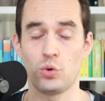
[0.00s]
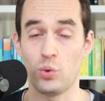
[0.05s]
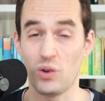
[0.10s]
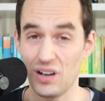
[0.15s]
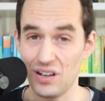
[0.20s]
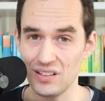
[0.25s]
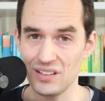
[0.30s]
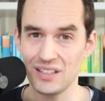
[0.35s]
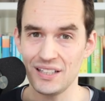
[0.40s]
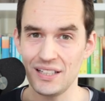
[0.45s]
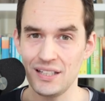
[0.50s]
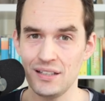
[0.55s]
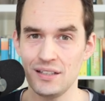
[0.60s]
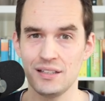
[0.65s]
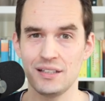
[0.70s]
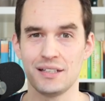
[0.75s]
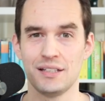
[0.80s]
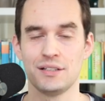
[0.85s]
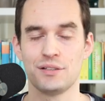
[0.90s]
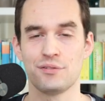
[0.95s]
quality,
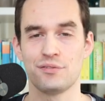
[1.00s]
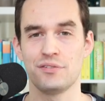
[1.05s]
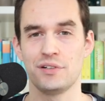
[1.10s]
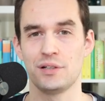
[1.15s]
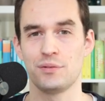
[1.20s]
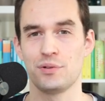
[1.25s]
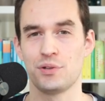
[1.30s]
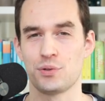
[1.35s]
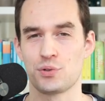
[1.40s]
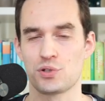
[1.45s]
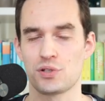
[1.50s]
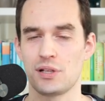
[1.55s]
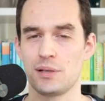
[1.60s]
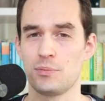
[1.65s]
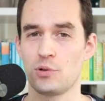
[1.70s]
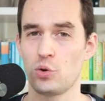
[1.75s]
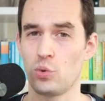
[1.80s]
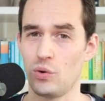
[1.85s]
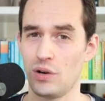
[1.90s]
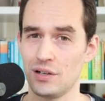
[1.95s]
can interfere with your
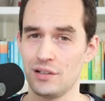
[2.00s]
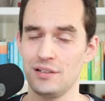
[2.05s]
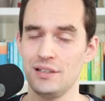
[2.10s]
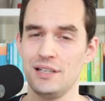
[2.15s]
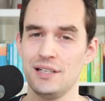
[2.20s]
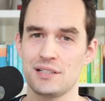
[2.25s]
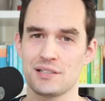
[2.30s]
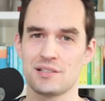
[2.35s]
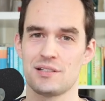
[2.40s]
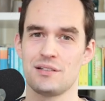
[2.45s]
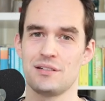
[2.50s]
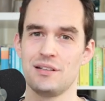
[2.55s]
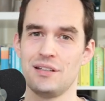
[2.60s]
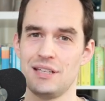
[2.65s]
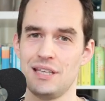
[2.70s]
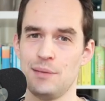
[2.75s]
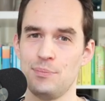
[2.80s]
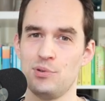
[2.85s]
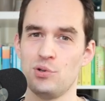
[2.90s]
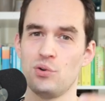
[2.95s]
sleep quantity, because it
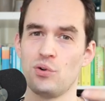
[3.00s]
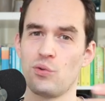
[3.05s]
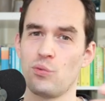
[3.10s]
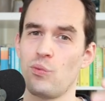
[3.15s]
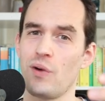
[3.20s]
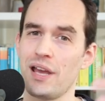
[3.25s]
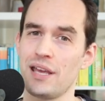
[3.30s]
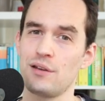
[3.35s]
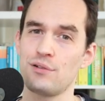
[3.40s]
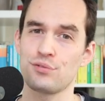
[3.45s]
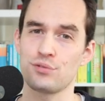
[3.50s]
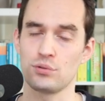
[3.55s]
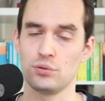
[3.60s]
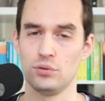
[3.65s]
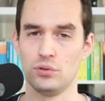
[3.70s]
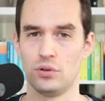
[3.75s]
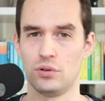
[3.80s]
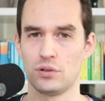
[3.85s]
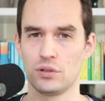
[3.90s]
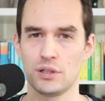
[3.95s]
can keep you awake for
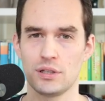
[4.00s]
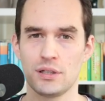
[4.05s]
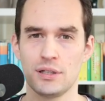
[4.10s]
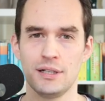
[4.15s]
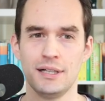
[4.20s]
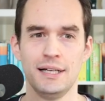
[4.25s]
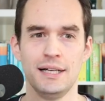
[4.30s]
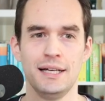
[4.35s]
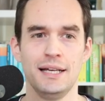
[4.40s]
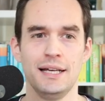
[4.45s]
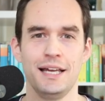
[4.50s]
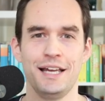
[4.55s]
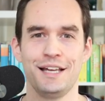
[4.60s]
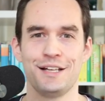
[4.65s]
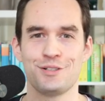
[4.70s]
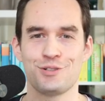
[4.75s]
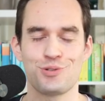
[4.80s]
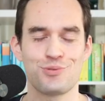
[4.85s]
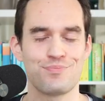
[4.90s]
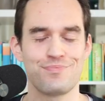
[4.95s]
longer,
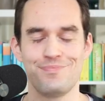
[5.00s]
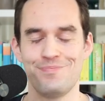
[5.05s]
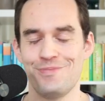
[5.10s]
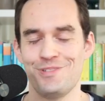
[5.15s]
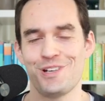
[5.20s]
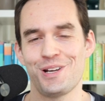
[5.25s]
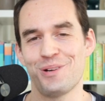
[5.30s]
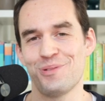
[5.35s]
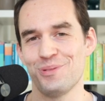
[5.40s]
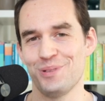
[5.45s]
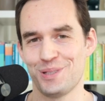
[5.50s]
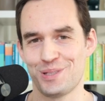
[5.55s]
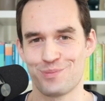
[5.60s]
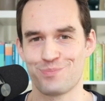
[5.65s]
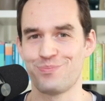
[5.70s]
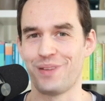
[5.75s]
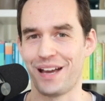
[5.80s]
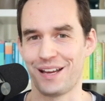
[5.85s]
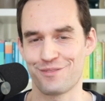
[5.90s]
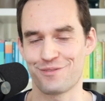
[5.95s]
and just generally is
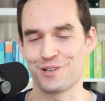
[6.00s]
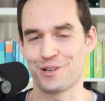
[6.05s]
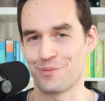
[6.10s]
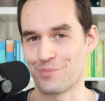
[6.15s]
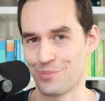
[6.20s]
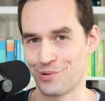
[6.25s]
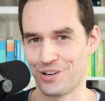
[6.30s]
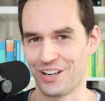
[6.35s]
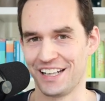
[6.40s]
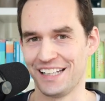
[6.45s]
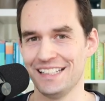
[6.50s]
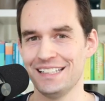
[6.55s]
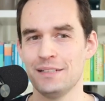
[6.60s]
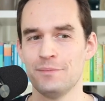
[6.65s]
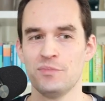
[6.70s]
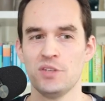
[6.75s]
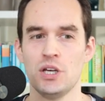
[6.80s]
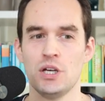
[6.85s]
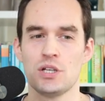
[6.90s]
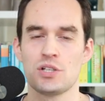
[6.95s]
bad for your brain.
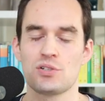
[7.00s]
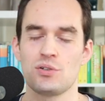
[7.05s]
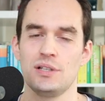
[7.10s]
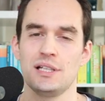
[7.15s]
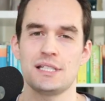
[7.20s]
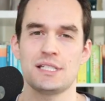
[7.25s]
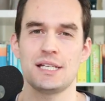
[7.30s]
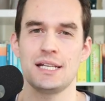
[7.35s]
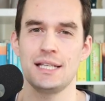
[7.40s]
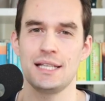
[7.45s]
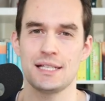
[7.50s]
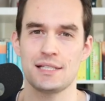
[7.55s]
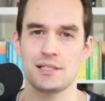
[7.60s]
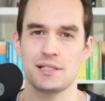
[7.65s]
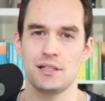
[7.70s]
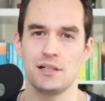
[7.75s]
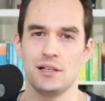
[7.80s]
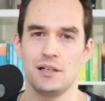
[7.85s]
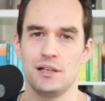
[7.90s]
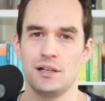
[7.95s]
So let's say that's
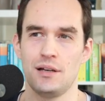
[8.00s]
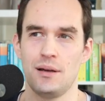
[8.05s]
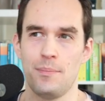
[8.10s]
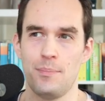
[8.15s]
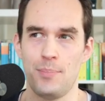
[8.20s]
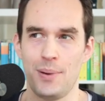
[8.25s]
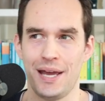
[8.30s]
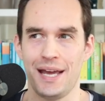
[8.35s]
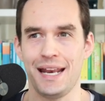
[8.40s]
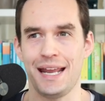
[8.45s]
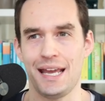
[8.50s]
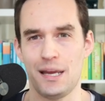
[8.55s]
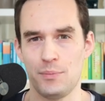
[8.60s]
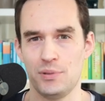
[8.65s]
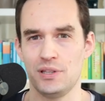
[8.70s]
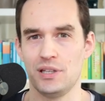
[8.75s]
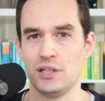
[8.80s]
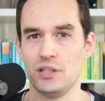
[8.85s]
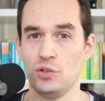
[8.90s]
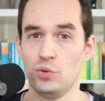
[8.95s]
a bad
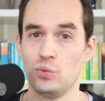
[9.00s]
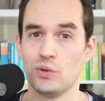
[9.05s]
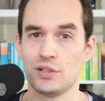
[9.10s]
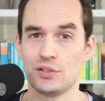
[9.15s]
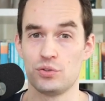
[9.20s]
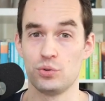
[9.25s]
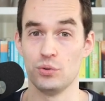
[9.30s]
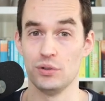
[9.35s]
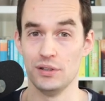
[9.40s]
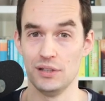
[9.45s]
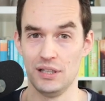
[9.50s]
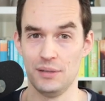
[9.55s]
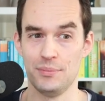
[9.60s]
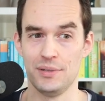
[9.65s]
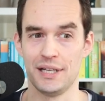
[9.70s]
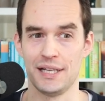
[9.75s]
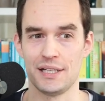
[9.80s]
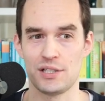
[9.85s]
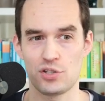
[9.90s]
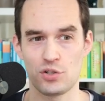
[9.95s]
habit that you want to
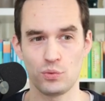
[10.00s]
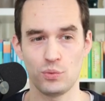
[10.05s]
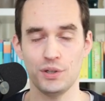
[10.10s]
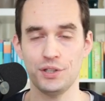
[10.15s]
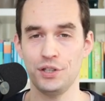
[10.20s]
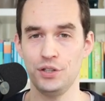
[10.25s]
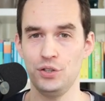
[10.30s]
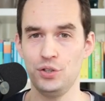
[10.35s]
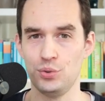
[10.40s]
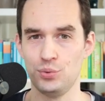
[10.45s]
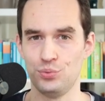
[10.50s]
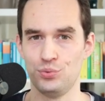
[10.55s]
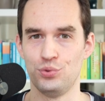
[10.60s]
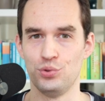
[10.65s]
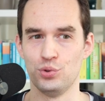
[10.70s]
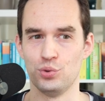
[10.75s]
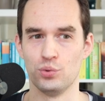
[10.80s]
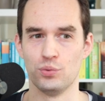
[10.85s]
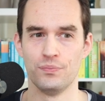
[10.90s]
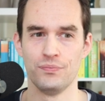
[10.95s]
eliminate. So what can you
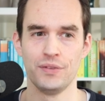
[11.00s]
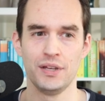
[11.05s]
do?